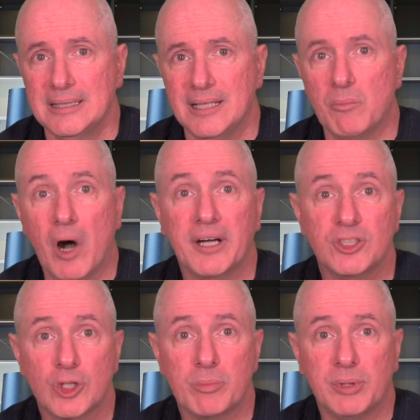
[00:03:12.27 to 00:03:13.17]
Now,
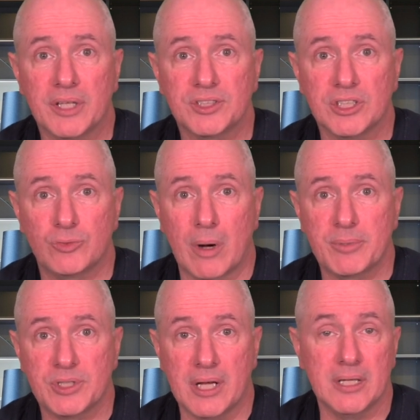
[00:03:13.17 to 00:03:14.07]
market surplus is
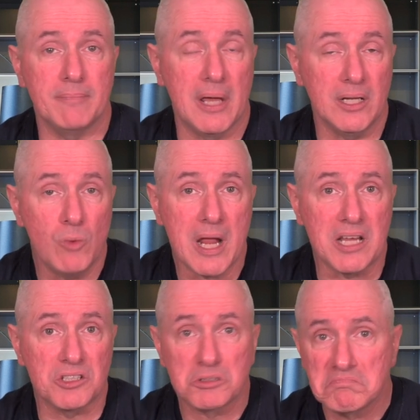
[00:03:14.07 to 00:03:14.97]
represented in many
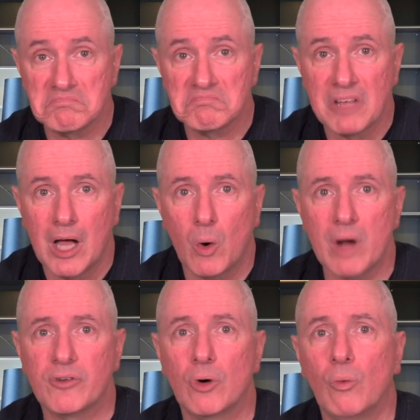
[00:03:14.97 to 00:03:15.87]
ways.
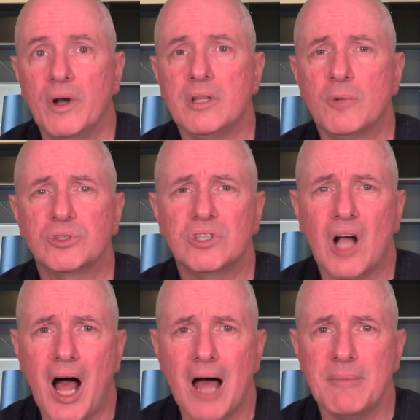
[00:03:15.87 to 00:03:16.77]
However, one of the most
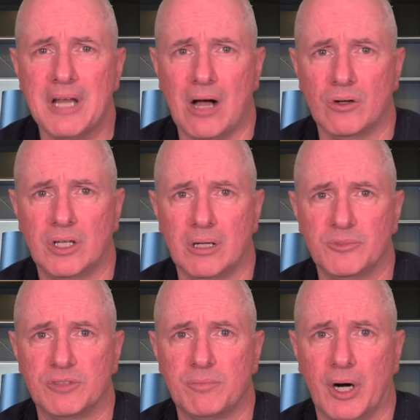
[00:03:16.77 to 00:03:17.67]
common
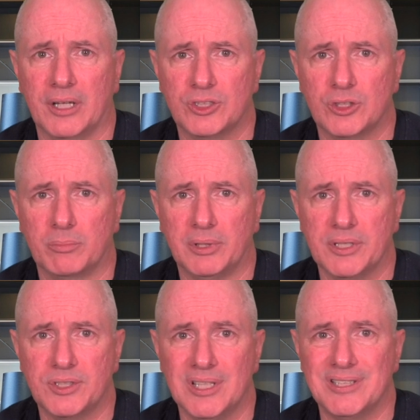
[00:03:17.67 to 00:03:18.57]
outcomes of market
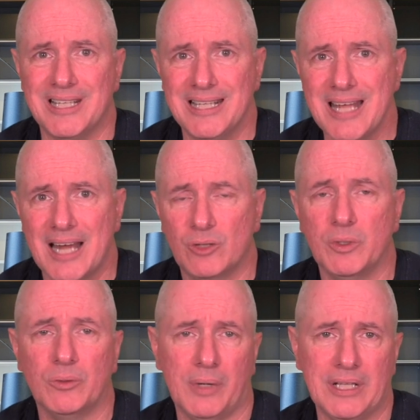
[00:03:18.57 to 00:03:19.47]
surplus is
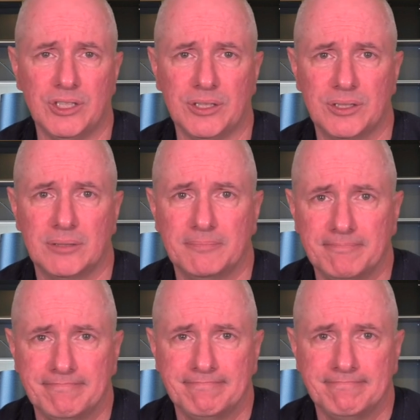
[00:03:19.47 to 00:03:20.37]
inadequate wages.
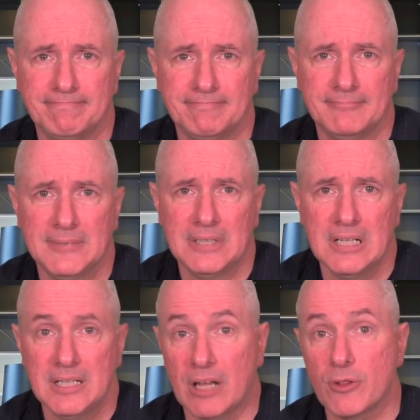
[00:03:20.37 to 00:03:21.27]

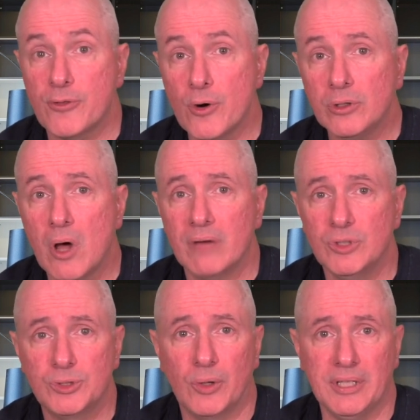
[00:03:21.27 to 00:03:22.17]
Now, the third law of
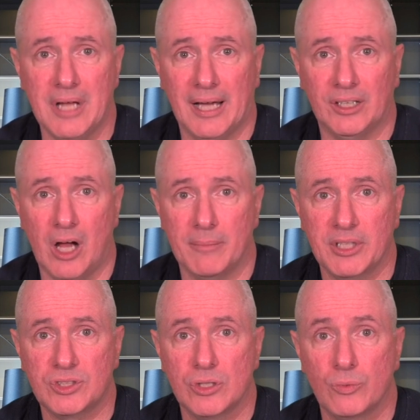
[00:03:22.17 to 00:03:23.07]
Newtonian
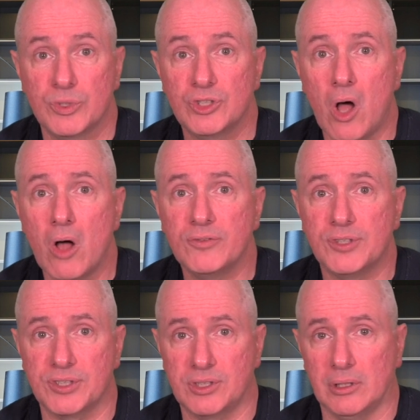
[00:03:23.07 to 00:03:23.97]
economics resolves
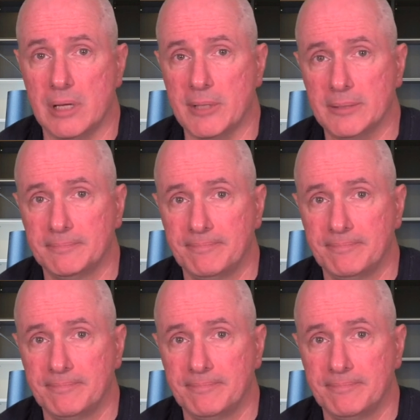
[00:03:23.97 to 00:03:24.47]
this dilemma